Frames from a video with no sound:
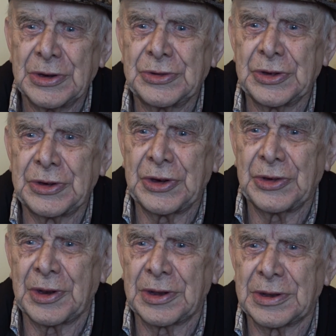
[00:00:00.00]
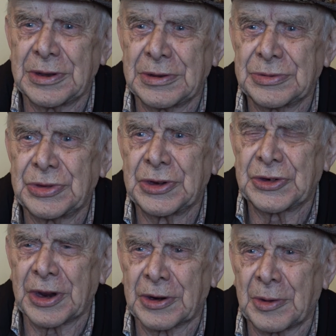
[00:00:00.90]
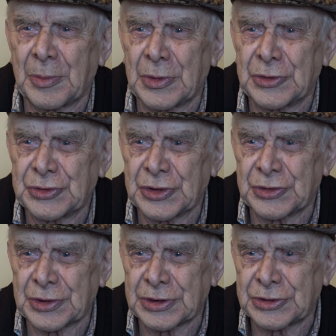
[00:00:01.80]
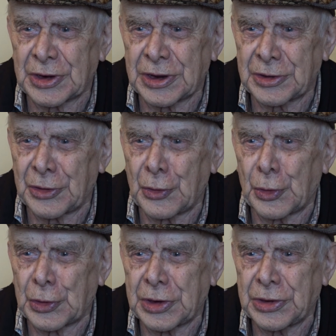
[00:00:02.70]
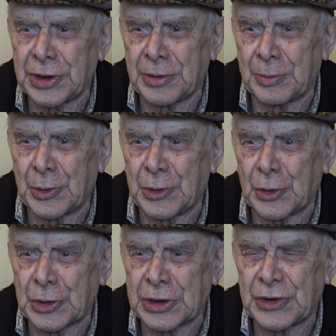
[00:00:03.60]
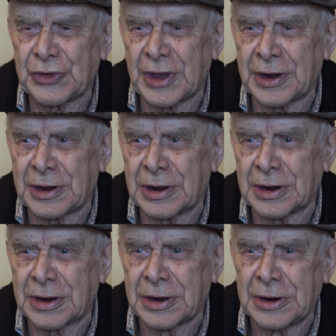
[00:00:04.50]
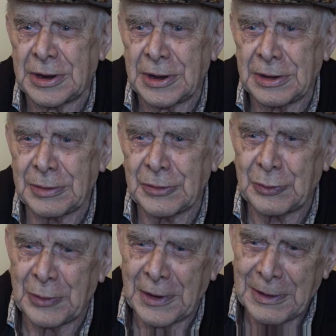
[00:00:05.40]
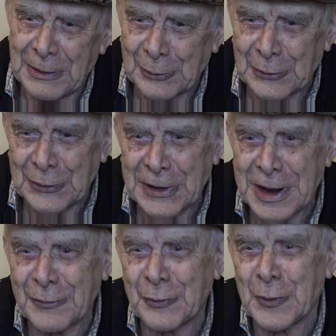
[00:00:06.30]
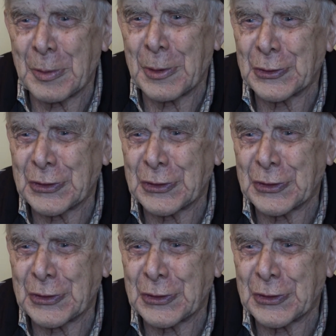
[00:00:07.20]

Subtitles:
She did the cherub, and she's retired, Noreen Gibbon, Noreen Sadler. Yeah. It was laughable. Mm.